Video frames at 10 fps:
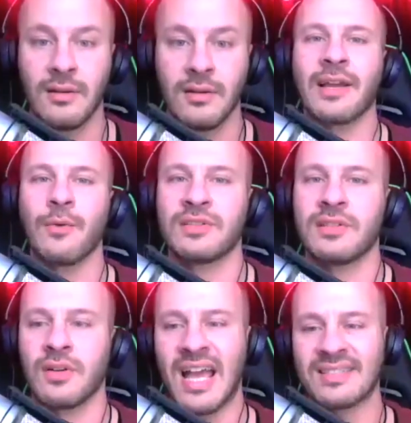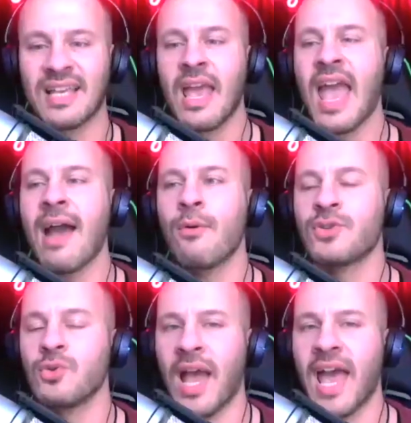I always tell guys, how would
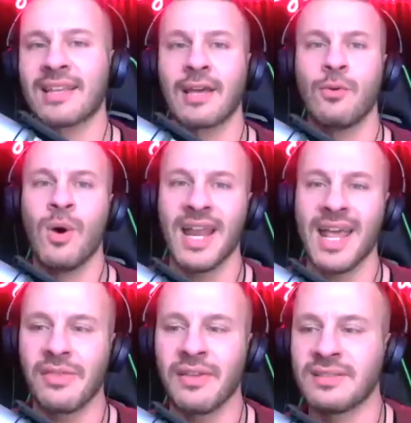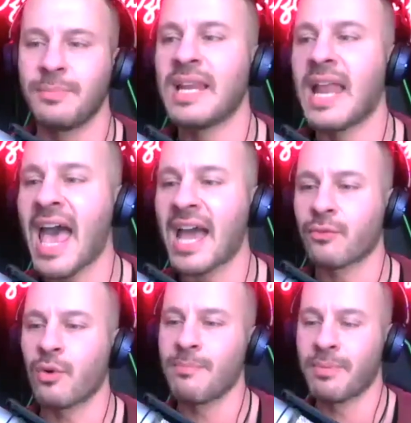you act? I don't want anything to be an act, right?